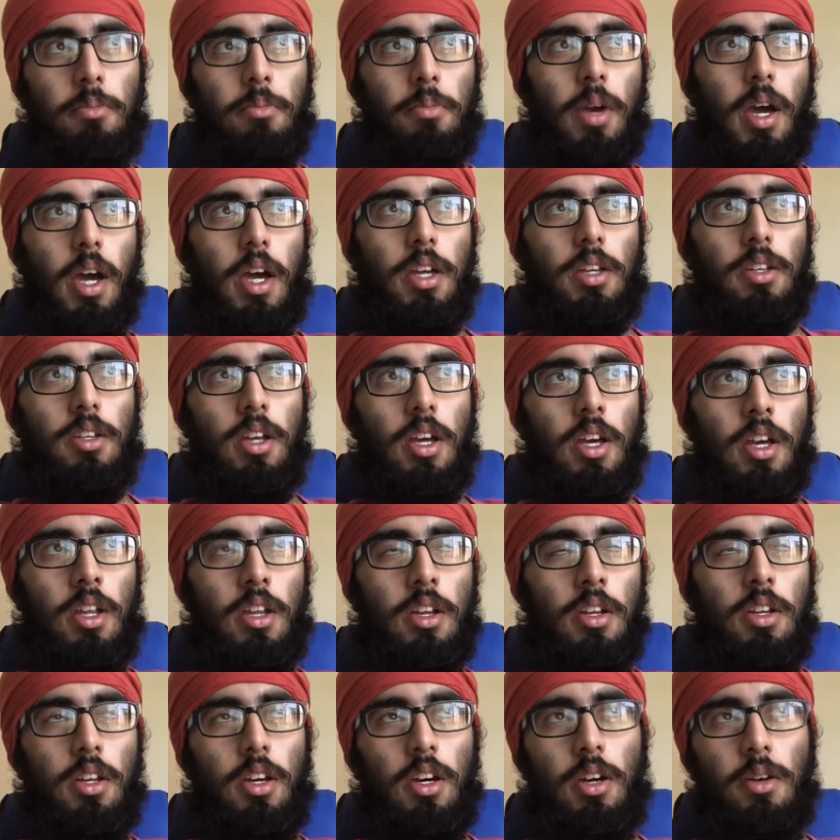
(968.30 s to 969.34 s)
back
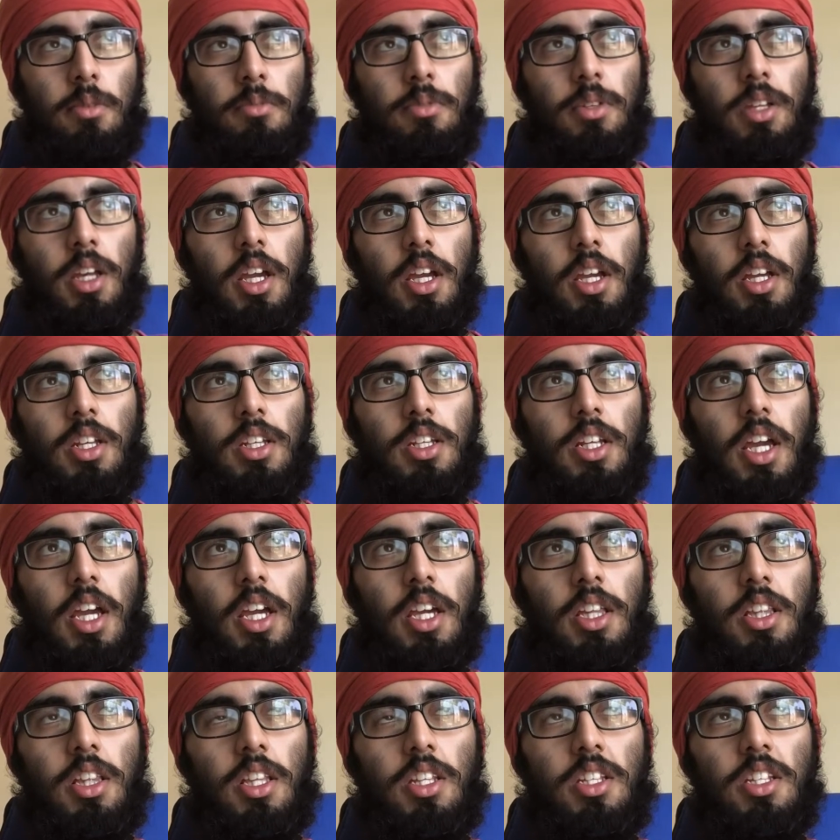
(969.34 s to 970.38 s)
and
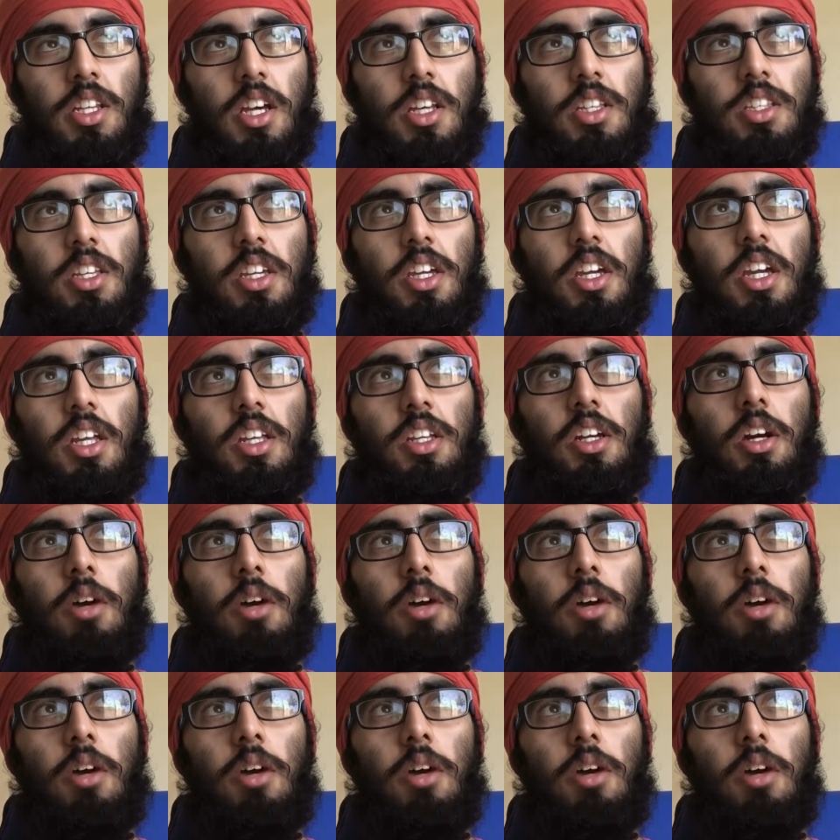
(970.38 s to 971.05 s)
taking the test again